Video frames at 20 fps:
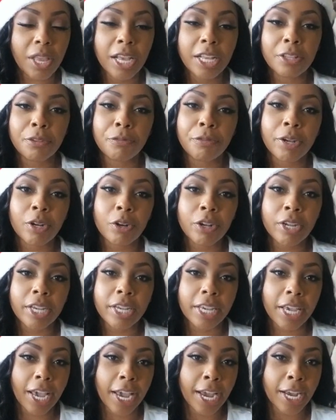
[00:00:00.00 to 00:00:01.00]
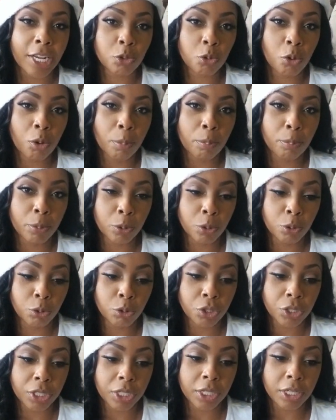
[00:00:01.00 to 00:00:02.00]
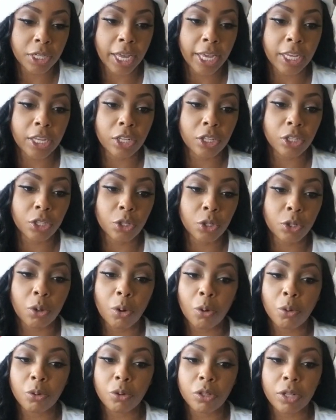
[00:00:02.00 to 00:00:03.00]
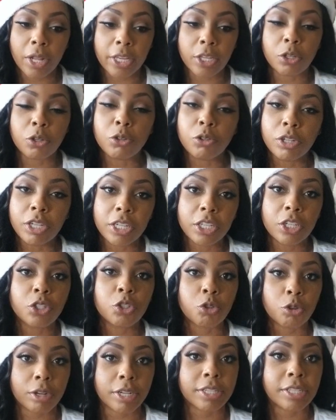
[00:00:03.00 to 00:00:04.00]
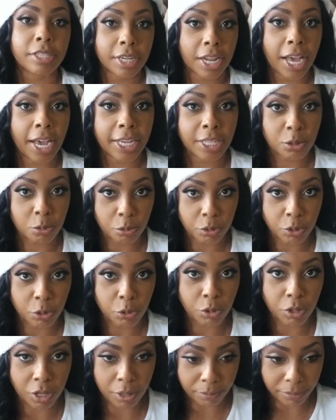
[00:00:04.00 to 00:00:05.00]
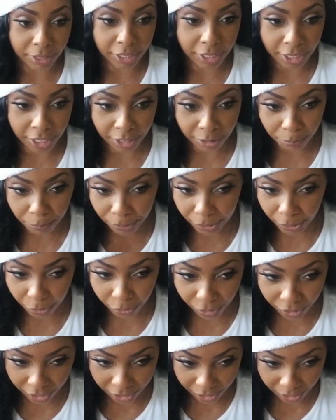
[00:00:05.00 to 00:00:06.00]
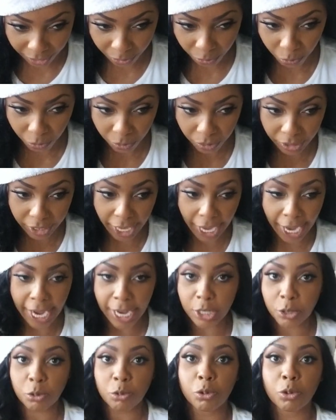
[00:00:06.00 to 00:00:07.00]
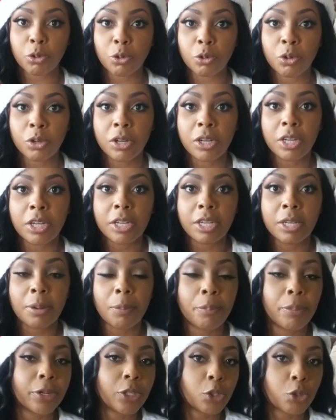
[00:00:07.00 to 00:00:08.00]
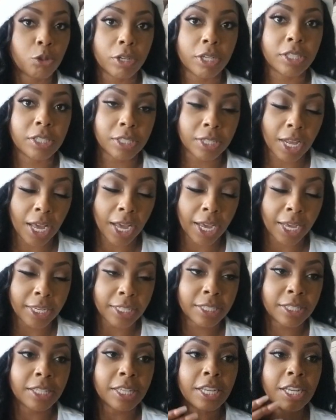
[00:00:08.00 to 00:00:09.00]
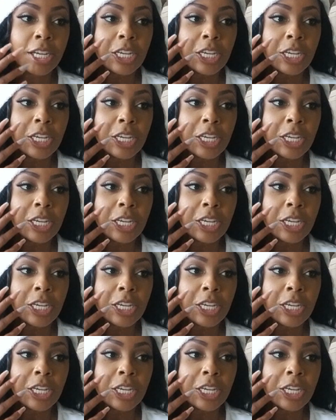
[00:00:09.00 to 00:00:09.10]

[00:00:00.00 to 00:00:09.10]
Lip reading: it's very casual bougie. Like, you need to dress nice when you come in there, period. Casual, but dress nice.